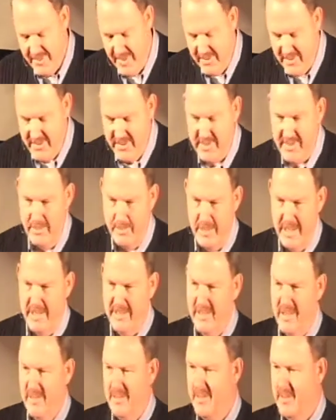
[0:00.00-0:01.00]
this is simply a
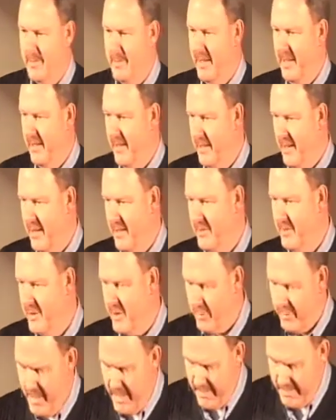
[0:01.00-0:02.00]
testimony to God's
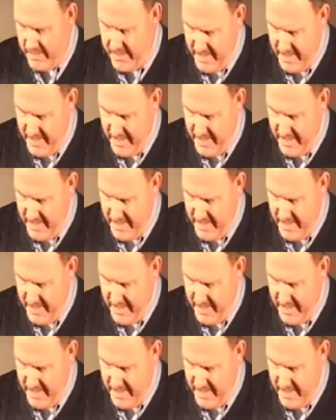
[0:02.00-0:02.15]
grace,